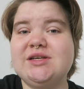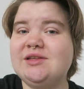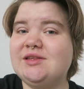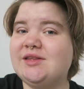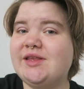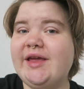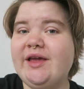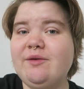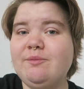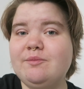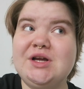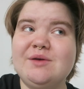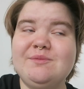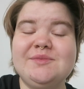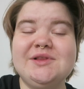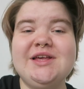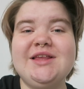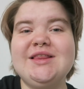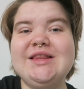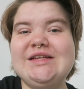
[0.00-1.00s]
lay
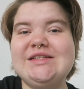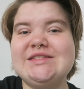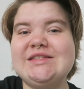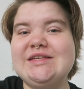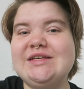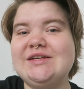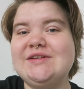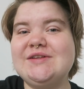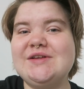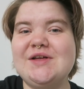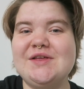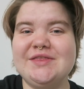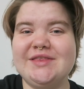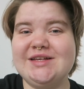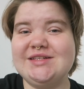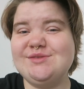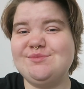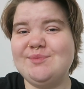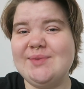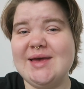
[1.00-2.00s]
completely still on
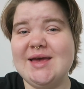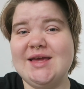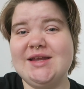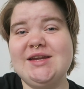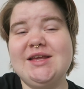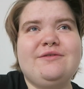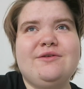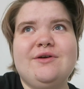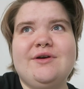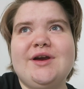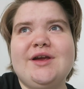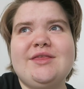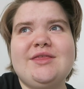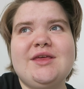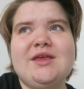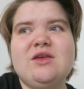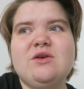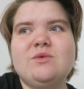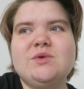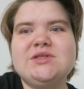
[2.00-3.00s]
this bed for I
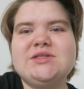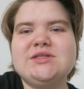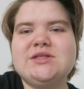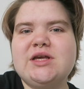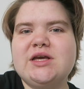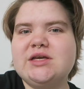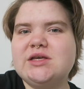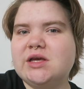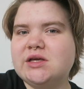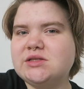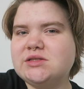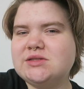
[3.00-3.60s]
think it was like